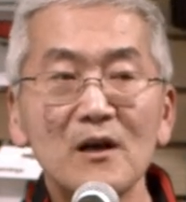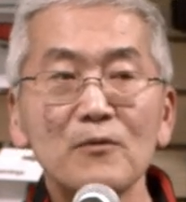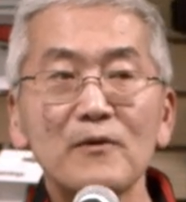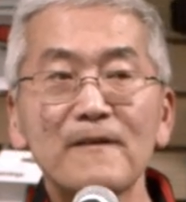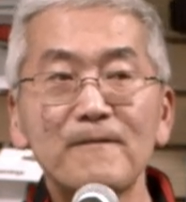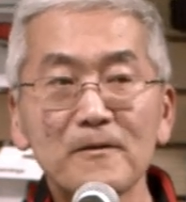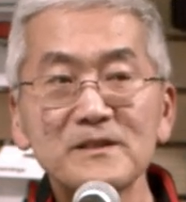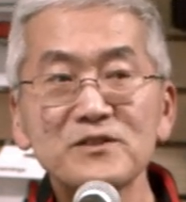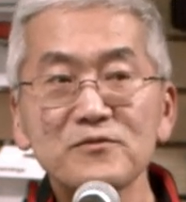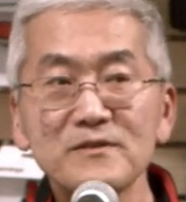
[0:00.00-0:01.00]
We have very
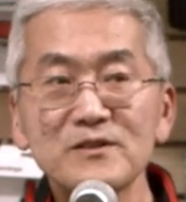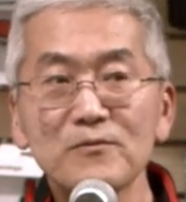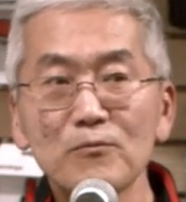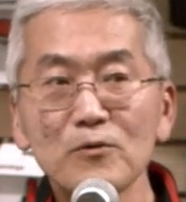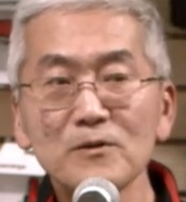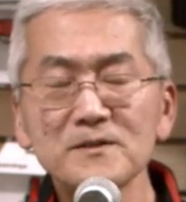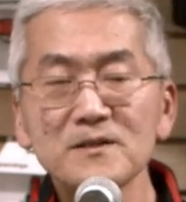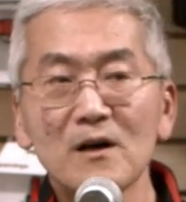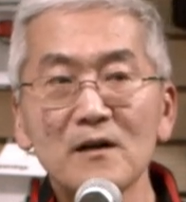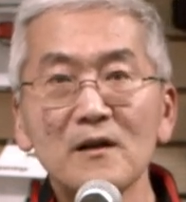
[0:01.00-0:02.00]
stringent rules
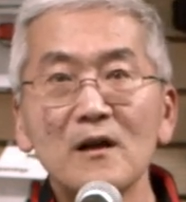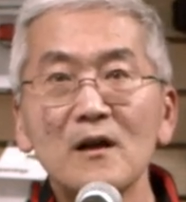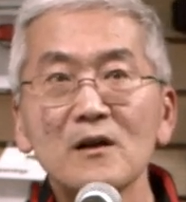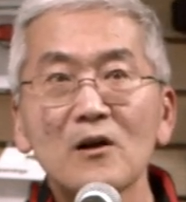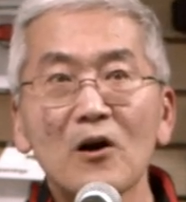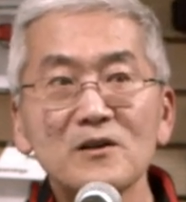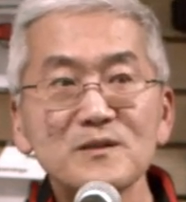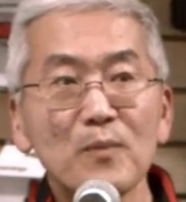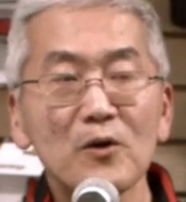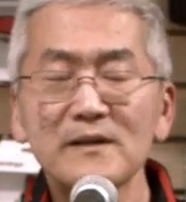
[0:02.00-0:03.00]
on cars
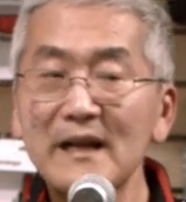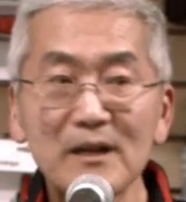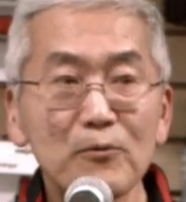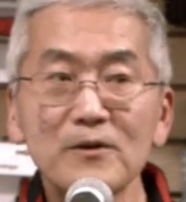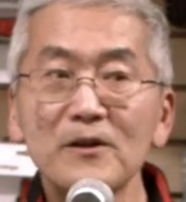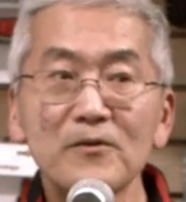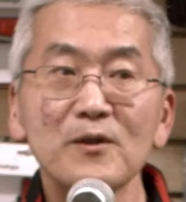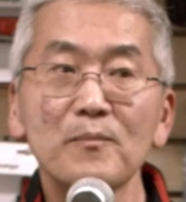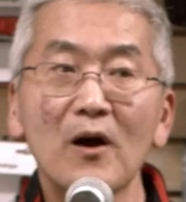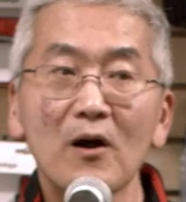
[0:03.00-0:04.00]
parked anywhere near the
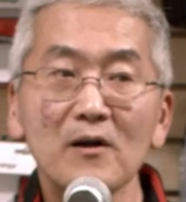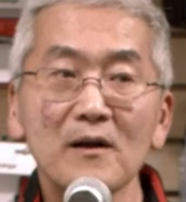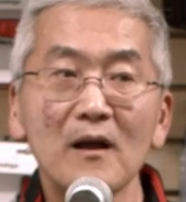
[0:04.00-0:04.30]
park.